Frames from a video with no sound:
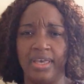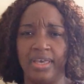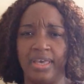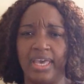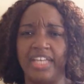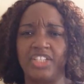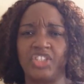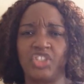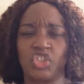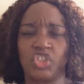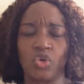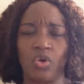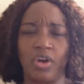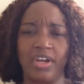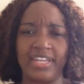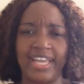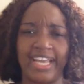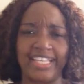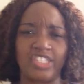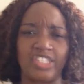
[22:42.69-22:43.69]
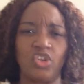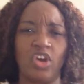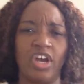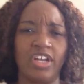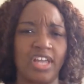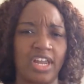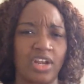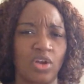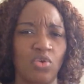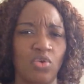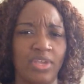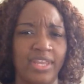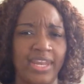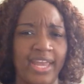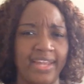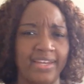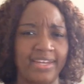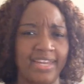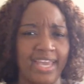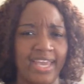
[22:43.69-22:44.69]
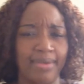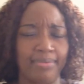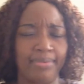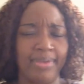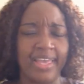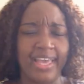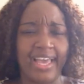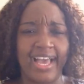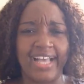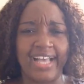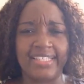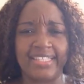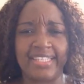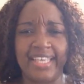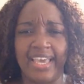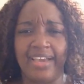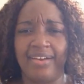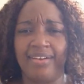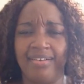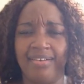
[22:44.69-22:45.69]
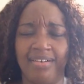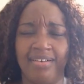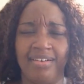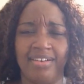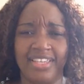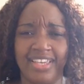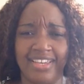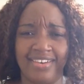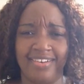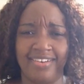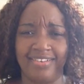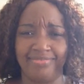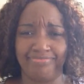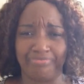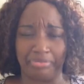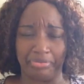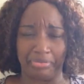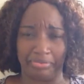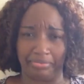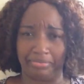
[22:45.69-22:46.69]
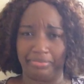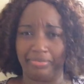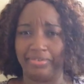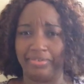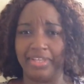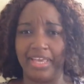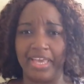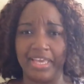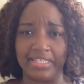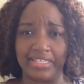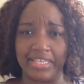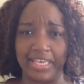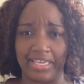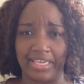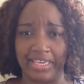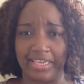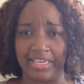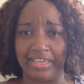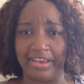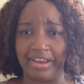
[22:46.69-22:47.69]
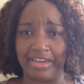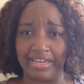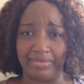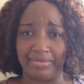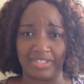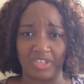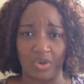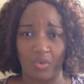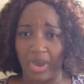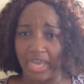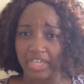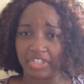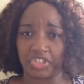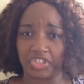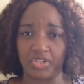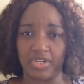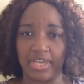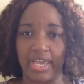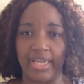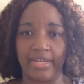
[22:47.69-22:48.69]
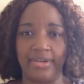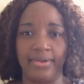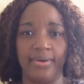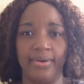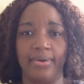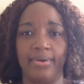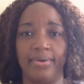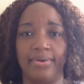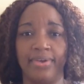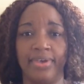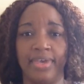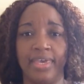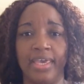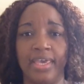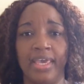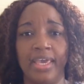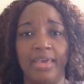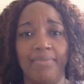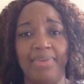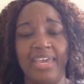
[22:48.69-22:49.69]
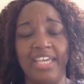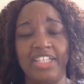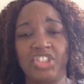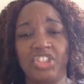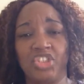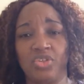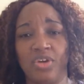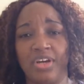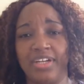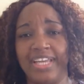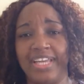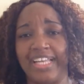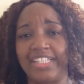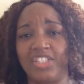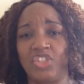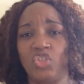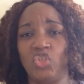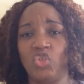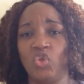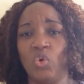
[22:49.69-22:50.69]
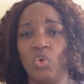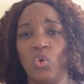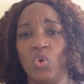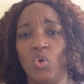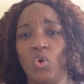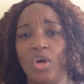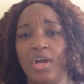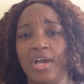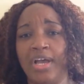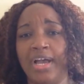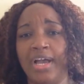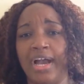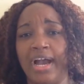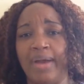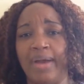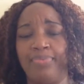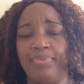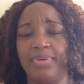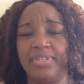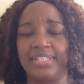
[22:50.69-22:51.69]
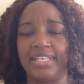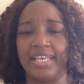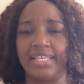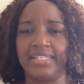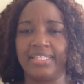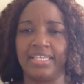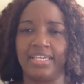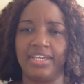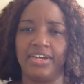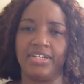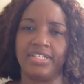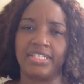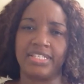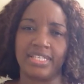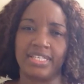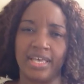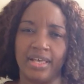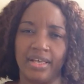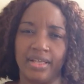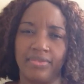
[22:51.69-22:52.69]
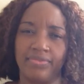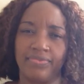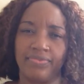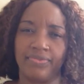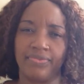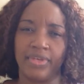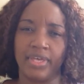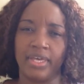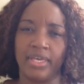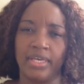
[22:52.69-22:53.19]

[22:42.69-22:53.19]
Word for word: ensure that you're not looking at them and saying, oh, you know, they're taking care of them, so why should I know? Make sure that you are presenting yourself